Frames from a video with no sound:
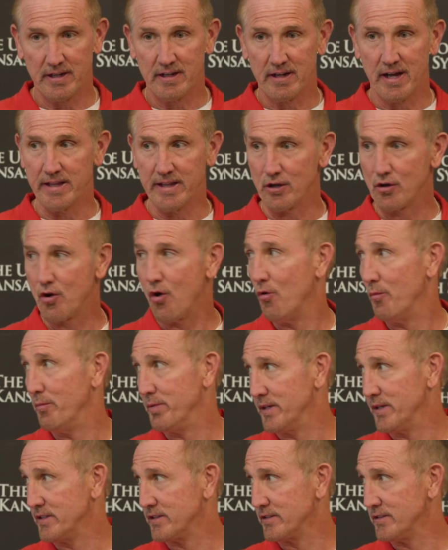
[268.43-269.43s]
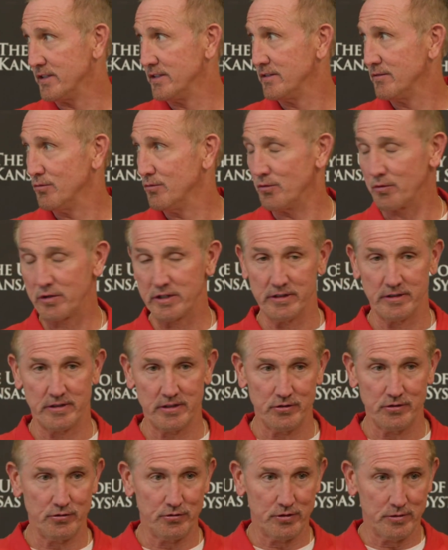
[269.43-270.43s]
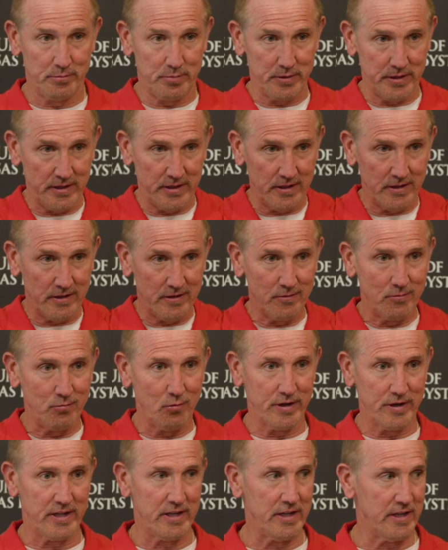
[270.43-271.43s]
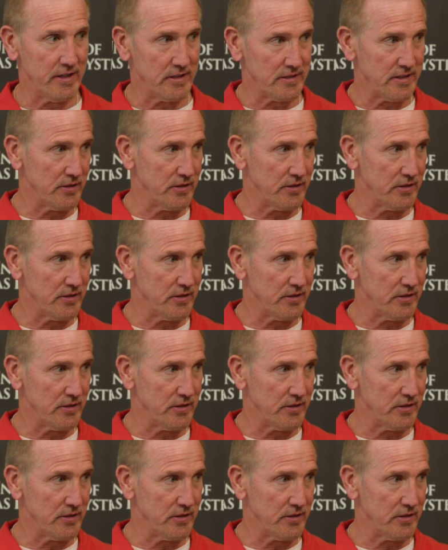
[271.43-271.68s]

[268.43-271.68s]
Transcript: I think Cole Beasley will continue to be what he is.